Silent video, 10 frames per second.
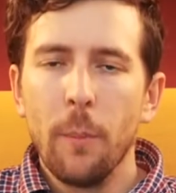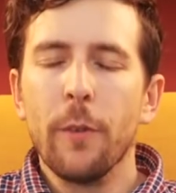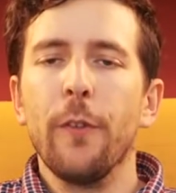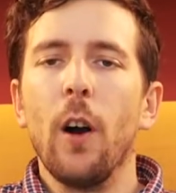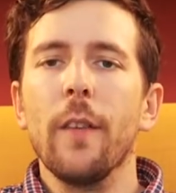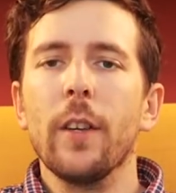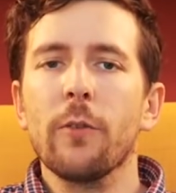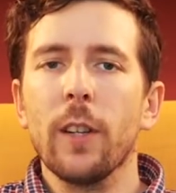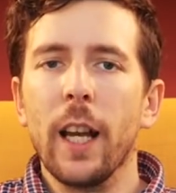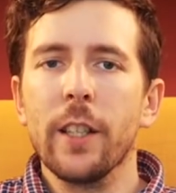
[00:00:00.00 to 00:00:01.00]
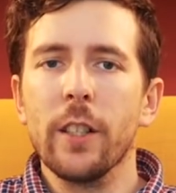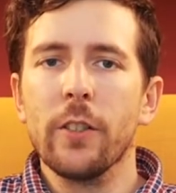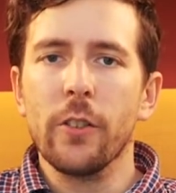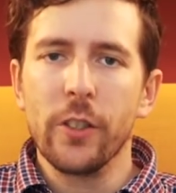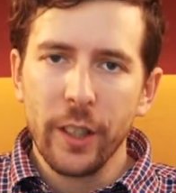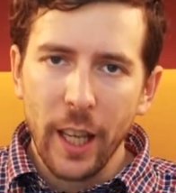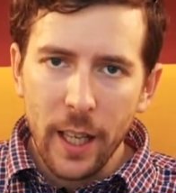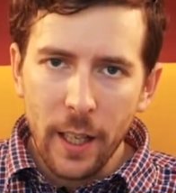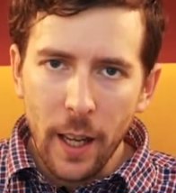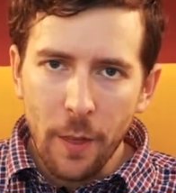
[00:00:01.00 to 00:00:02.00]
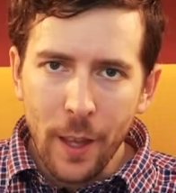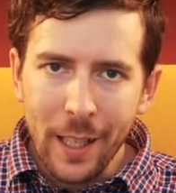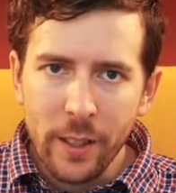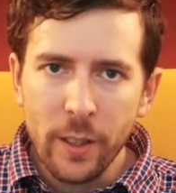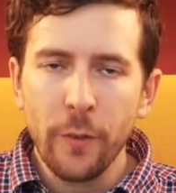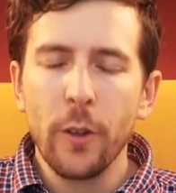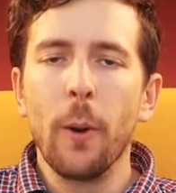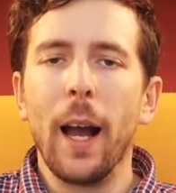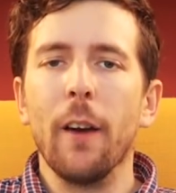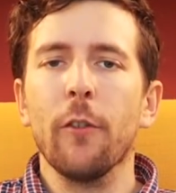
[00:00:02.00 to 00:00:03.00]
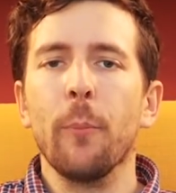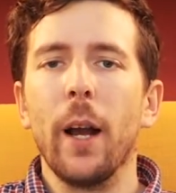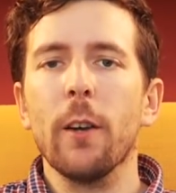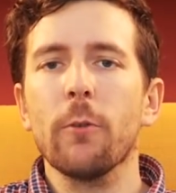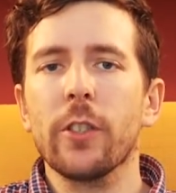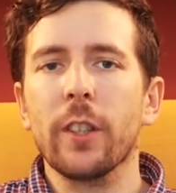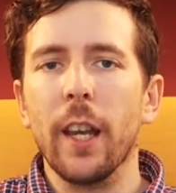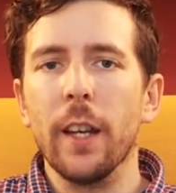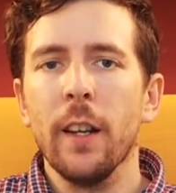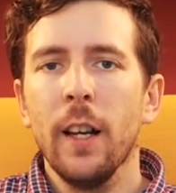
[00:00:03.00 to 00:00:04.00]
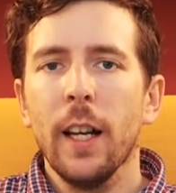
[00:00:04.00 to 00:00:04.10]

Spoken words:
Number 5 is relating to skin, and that is if you have pale skin.